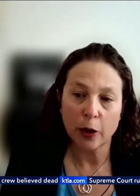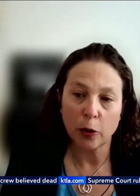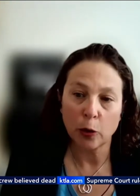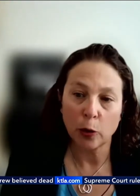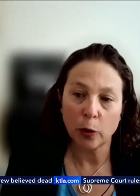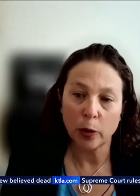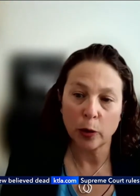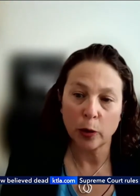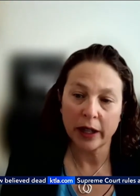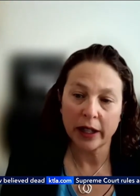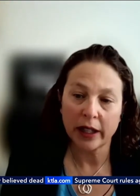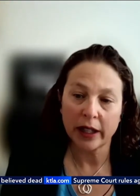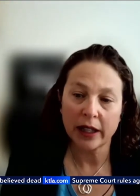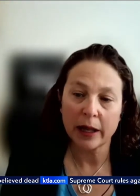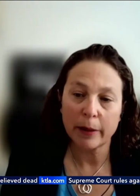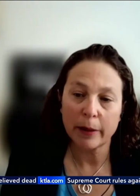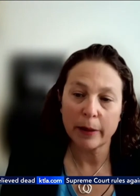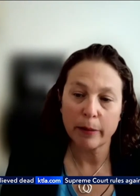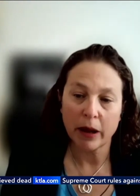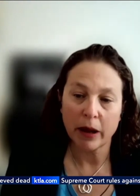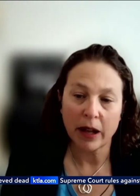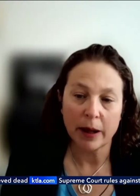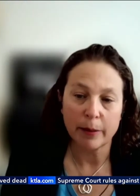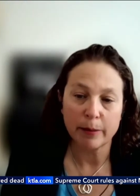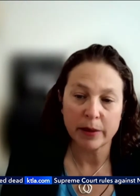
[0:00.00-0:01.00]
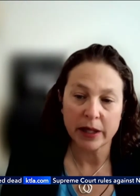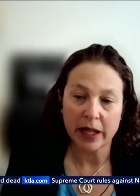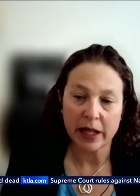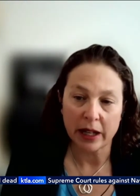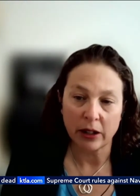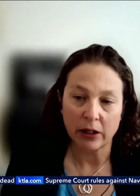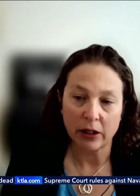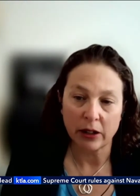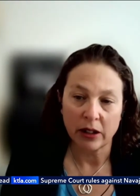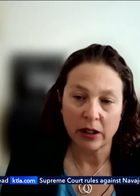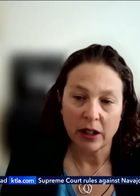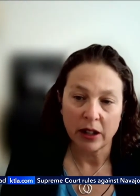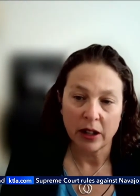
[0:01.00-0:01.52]
really popped out
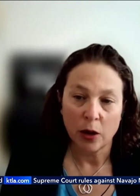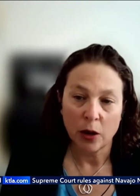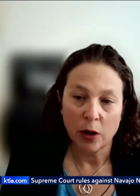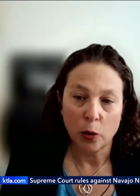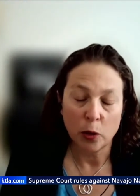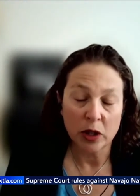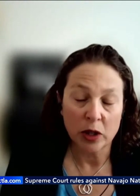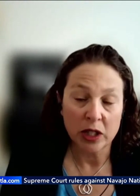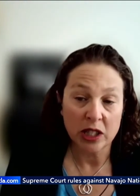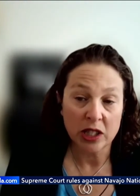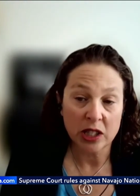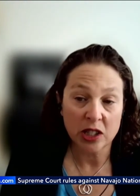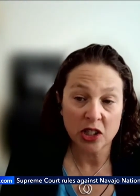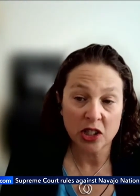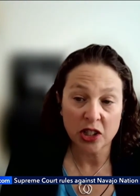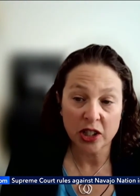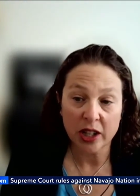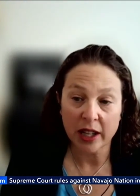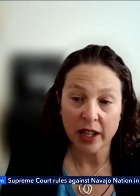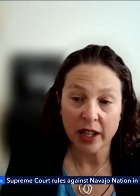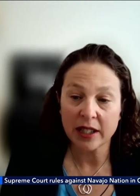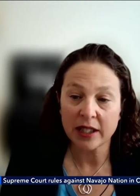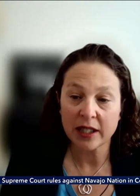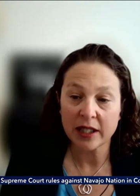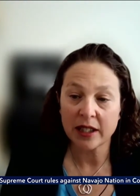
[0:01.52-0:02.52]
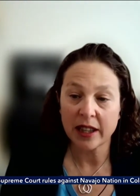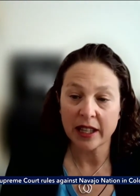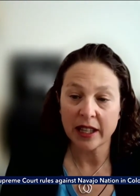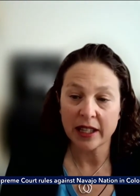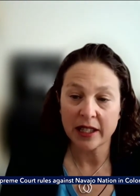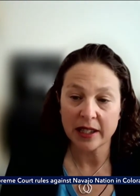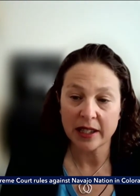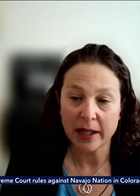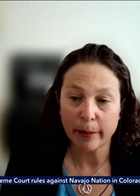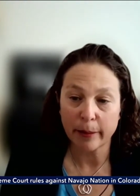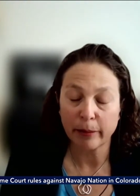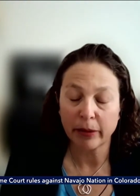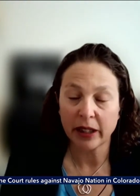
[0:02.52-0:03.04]
was just they
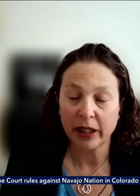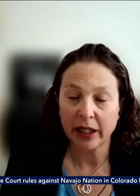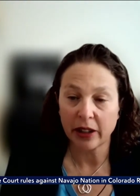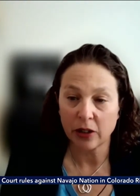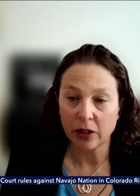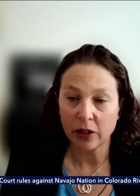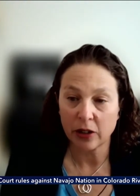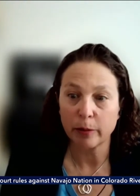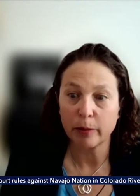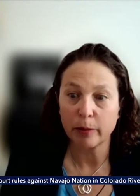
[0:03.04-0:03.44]
simply couldn't